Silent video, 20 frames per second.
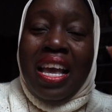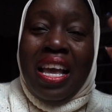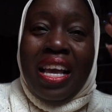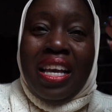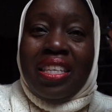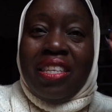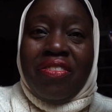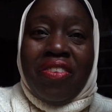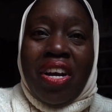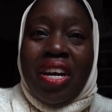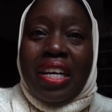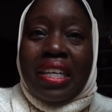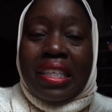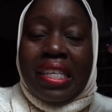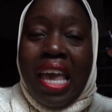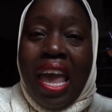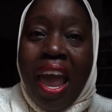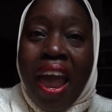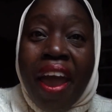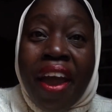as far as
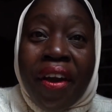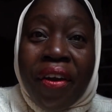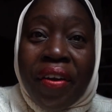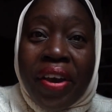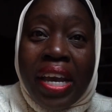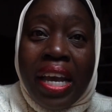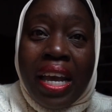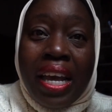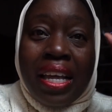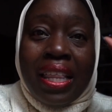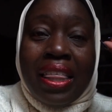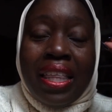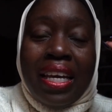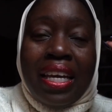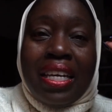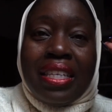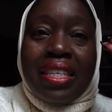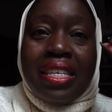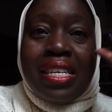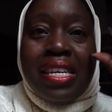carrying
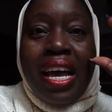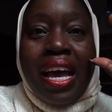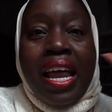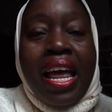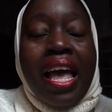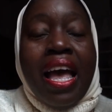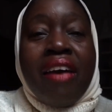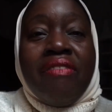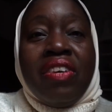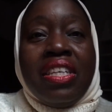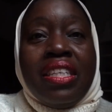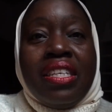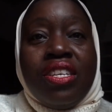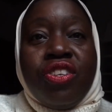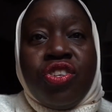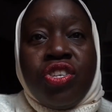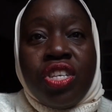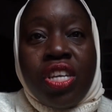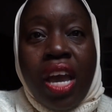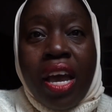things and not having to
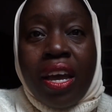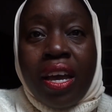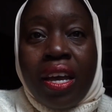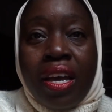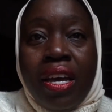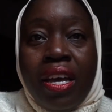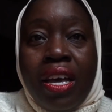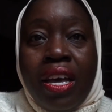check